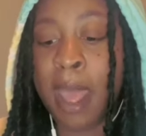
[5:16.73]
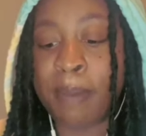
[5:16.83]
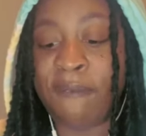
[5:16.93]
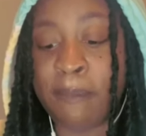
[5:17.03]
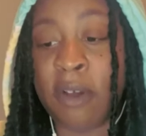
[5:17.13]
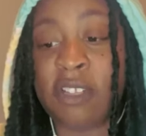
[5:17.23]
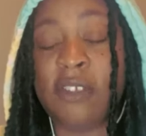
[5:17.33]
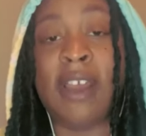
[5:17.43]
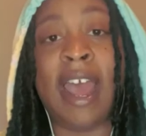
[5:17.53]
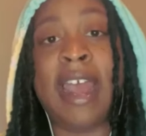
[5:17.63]
But for most of
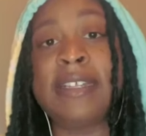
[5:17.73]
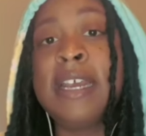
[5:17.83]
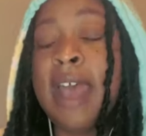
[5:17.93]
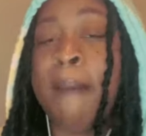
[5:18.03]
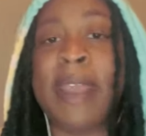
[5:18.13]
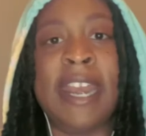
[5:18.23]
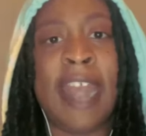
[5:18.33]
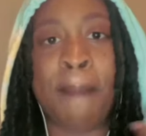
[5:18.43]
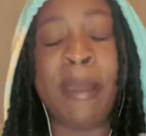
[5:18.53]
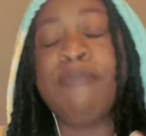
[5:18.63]
you guys, I'm getting
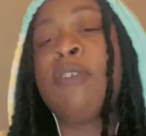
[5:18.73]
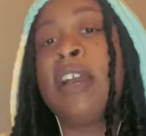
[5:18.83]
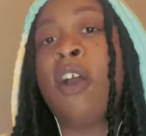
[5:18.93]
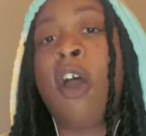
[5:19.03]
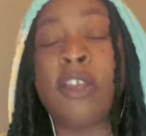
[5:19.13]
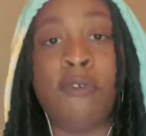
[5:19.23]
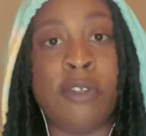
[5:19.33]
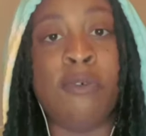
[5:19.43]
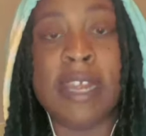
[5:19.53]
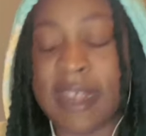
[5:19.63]
like people can call you and
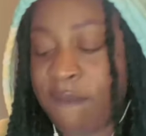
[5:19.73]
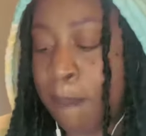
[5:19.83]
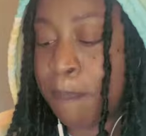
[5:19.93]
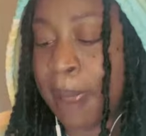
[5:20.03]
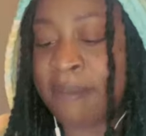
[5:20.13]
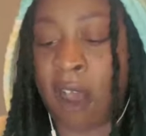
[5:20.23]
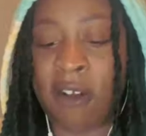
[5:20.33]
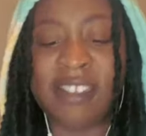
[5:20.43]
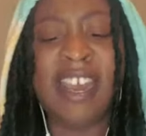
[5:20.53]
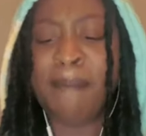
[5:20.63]
you can give them pep
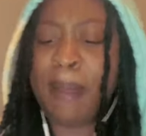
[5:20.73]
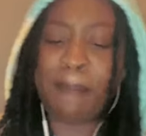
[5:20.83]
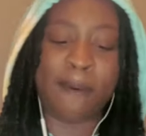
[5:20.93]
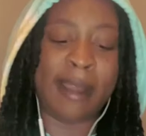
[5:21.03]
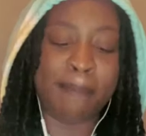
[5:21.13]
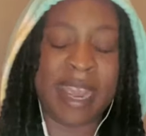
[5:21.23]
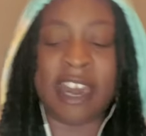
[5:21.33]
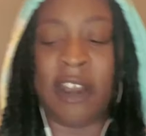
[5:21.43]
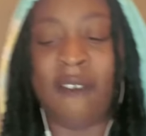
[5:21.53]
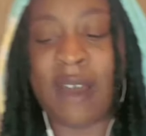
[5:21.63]
talks. People can be in
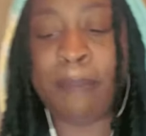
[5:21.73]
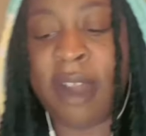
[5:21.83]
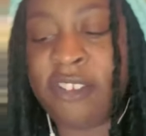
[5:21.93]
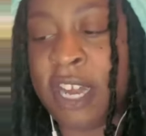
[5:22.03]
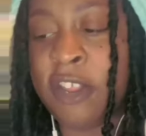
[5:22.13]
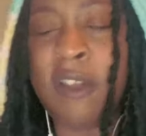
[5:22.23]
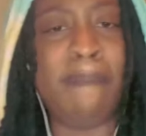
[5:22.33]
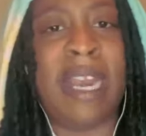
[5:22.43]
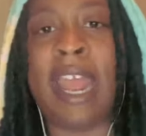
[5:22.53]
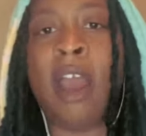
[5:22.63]
a low vibration and you can
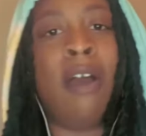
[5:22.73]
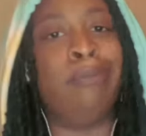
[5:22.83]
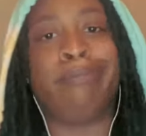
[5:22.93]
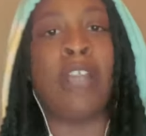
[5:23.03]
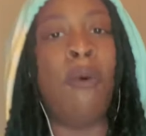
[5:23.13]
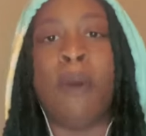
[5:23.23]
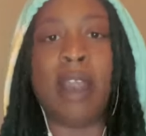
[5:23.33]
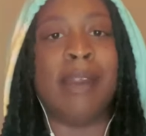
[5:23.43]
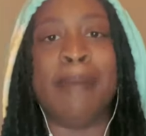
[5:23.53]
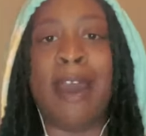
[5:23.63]
be like, oh, don't
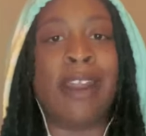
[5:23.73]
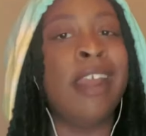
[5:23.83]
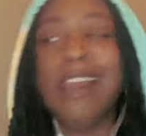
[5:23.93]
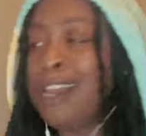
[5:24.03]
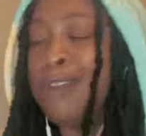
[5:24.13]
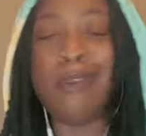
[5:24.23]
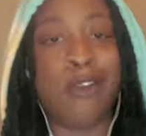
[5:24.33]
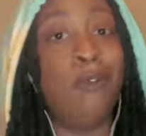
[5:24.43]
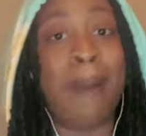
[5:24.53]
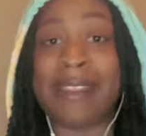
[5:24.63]
worry about it. You know,
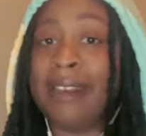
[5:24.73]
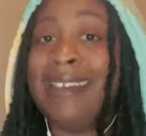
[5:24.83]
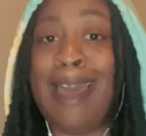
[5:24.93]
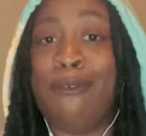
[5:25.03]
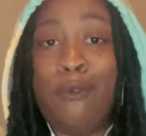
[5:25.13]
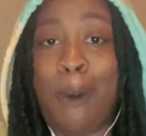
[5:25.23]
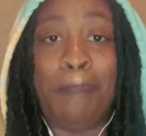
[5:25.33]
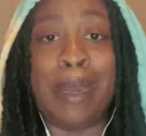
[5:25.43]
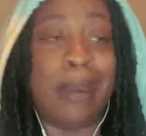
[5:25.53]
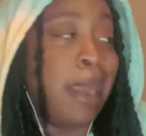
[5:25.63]
you about to level up
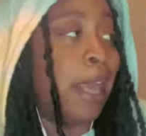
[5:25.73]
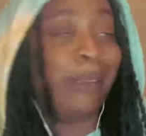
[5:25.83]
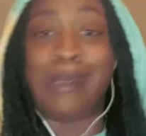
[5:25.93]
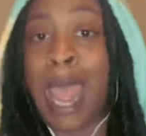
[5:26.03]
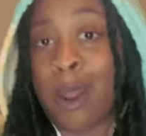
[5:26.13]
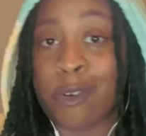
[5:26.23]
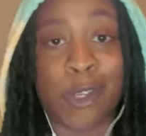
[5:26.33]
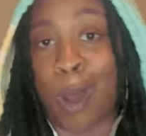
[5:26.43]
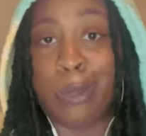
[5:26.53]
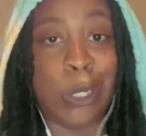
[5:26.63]
in the next day or
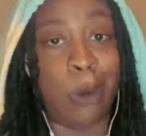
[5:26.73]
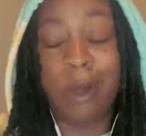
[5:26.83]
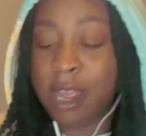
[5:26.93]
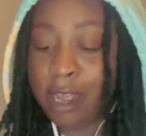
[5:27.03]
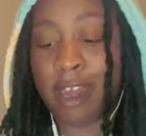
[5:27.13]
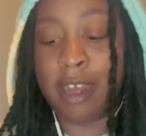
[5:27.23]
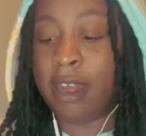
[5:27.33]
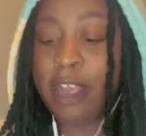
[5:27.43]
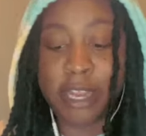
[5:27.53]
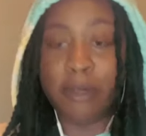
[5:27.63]
so, so
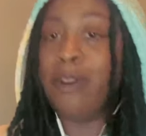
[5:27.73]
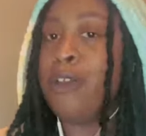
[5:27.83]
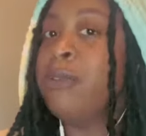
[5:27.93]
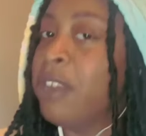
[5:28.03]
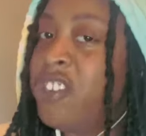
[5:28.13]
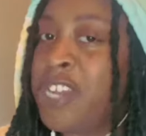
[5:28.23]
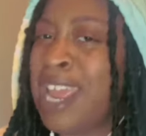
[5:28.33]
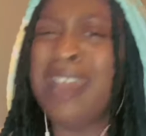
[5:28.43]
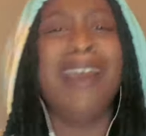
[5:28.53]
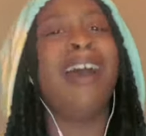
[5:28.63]
you know you the shit.